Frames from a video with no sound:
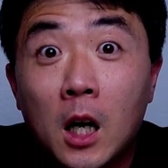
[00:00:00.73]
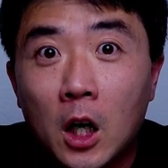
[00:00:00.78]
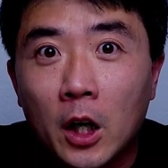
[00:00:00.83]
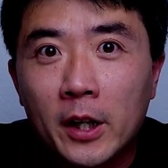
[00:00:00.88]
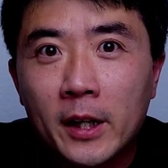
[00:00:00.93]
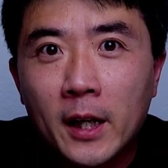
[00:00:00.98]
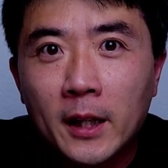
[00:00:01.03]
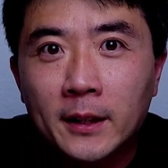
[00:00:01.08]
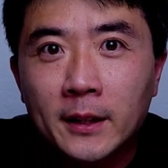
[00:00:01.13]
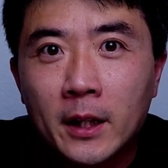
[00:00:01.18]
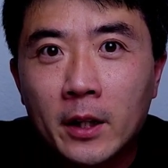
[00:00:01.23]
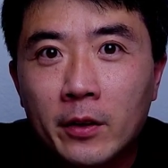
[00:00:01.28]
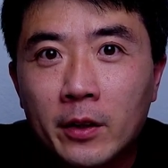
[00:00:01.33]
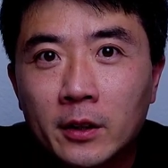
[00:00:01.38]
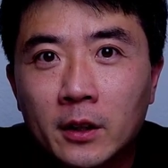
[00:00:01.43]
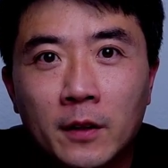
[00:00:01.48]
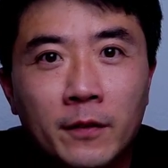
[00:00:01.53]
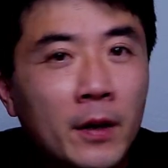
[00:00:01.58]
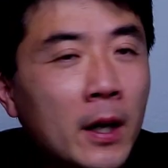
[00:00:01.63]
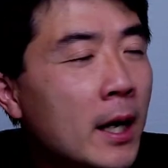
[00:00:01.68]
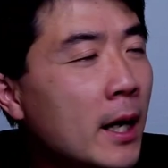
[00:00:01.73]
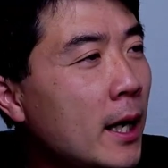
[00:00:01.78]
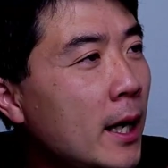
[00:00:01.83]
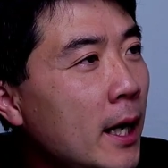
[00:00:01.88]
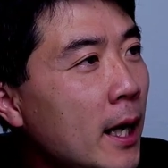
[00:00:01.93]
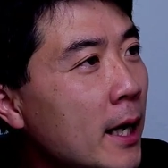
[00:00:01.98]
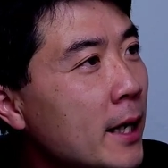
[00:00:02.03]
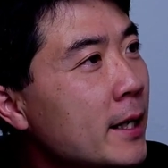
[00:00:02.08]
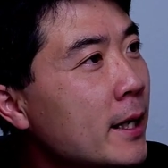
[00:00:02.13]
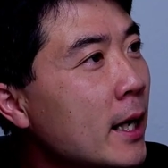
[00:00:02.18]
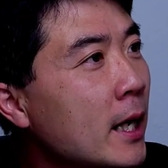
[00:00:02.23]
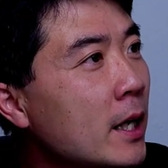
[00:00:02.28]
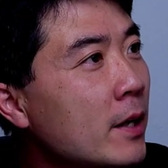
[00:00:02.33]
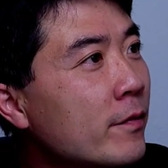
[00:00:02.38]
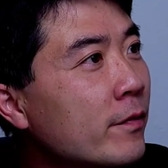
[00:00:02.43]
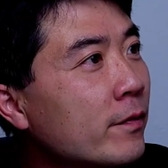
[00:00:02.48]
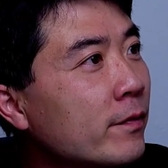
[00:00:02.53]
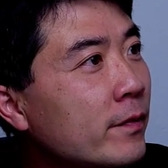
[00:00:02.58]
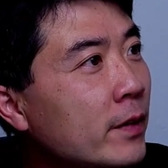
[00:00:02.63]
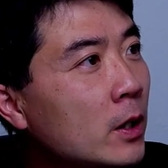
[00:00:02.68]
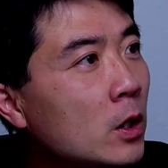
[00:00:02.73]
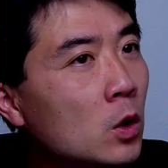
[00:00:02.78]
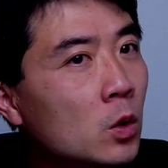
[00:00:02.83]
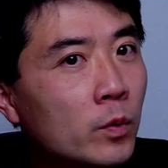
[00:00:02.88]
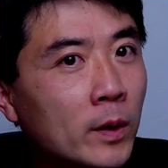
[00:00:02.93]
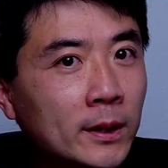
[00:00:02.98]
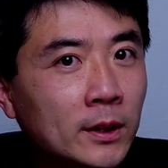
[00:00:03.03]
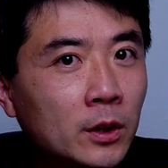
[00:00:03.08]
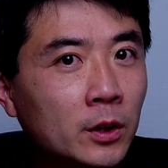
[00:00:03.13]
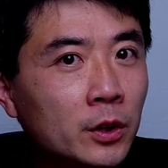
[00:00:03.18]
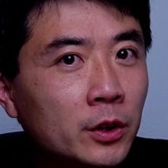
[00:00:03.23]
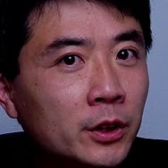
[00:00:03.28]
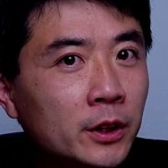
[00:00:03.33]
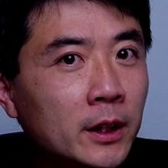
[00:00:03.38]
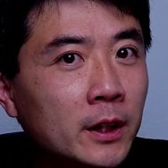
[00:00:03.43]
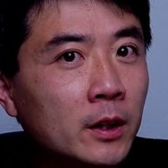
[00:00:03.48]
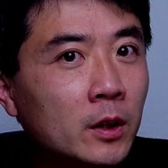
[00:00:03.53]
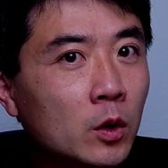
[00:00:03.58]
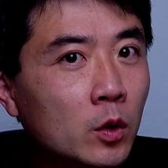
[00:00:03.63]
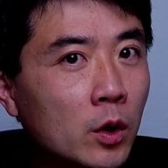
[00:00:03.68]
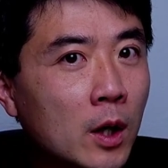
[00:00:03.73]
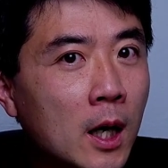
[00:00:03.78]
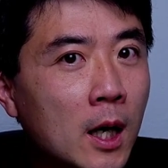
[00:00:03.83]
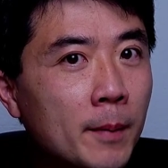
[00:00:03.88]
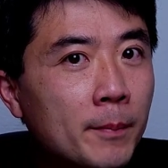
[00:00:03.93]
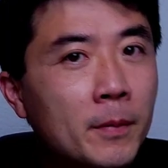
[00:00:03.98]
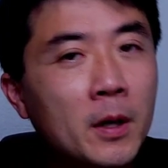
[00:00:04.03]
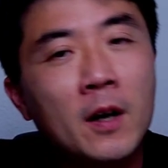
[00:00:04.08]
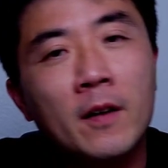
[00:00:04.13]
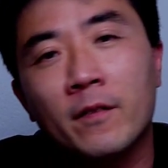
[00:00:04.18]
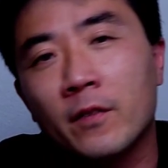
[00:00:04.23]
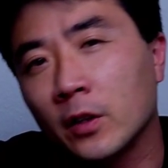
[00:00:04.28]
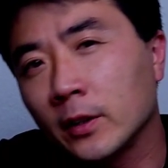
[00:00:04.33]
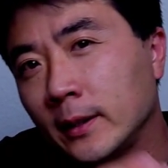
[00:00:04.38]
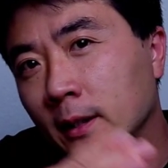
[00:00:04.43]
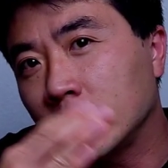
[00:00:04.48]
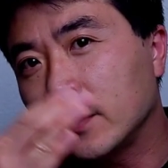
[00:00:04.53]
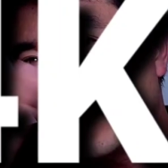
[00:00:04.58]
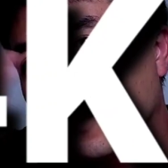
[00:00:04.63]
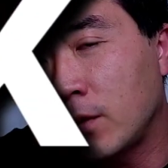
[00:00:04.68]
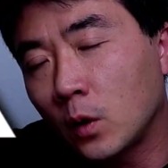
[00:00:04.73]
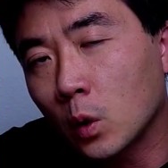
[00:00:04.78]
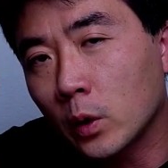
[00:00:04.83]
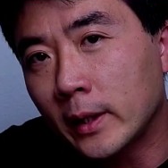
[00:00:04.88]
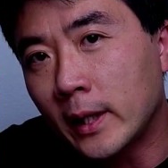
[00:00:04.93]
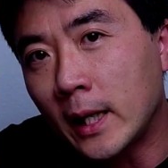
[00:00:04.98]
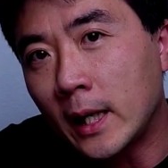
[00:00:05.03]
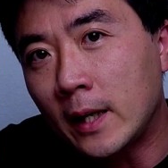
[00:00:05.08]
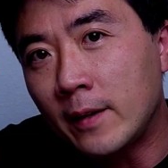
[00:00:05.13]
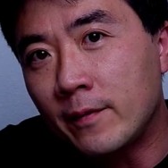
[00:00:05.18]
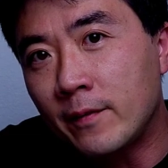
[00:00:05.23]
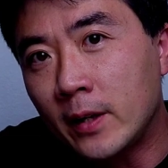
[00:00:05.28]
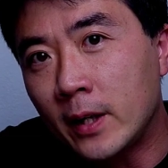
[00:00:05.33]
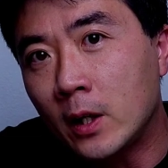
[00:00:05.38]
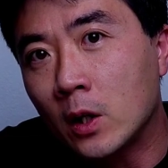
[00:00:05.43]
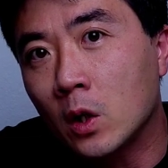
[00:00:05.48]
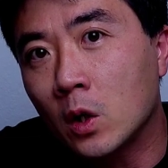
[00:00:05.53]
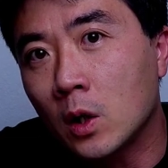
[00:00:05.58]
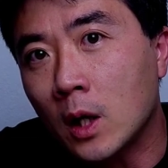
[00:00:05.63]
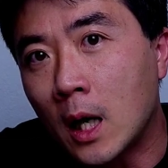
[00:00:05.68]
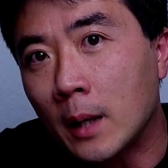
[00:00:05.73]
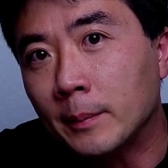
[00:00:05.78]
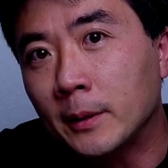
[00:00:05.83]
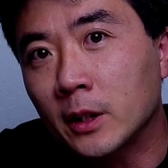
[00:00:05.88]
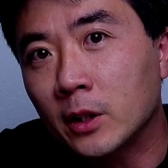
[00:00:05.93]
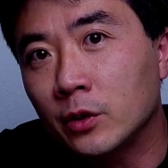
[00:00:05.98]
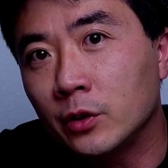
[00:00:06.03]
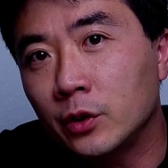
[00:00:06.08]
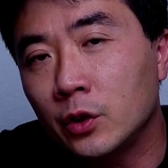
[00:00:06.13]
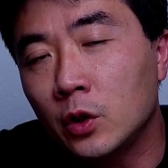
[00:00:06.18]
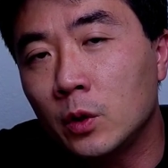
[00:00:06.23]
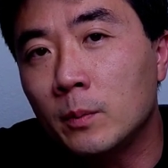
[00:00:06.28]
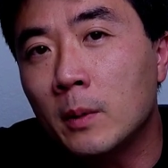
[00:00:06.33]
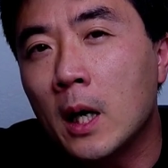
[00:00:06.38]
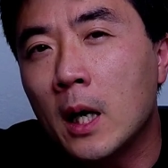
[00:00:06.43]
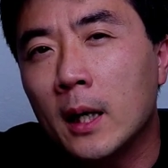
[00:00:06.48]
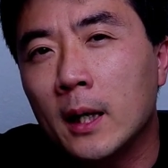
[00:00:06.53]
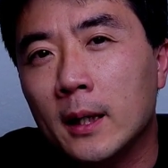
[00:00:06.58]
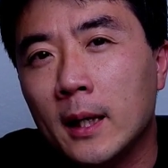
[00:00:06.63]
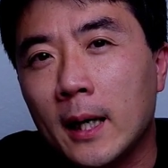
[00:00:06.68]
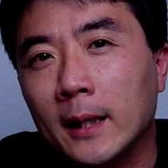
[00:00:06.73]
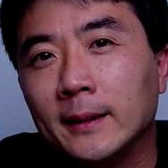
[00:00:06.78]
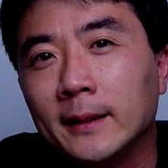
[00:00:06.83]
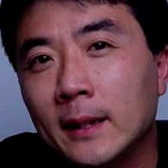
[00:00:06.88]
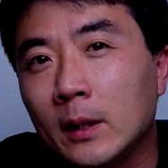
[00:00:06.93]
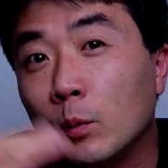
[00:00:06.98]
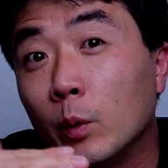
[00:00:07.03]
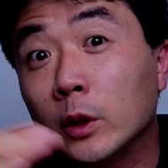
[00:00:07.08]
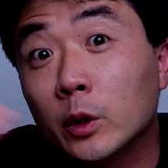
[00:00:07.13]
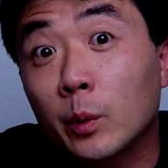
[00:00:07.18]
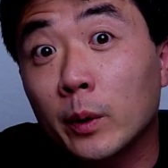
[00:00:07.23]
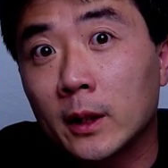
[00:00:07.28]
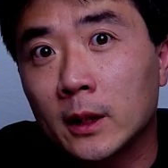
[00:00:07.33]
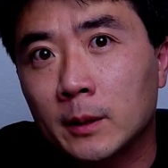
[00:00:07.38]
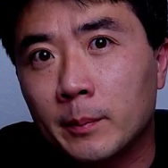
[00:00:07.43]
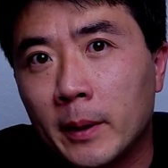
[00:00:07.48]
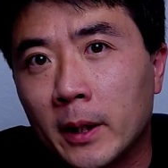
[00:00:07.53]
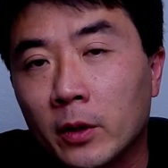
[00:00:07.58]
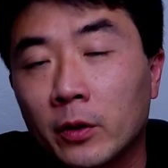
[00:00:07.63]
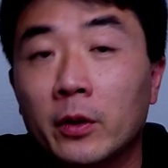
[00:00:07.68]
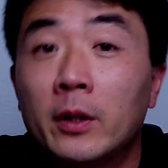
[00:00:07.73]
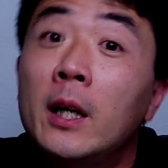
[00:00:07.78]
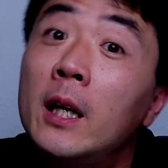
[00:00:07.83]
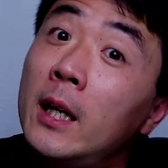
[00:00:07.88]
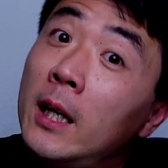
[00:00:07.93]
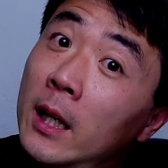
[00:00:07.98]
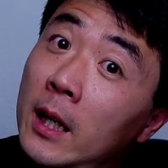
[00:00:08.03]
Are you guys curious of 8K video resolution crop versus 4K video optical zoom and see which one is better?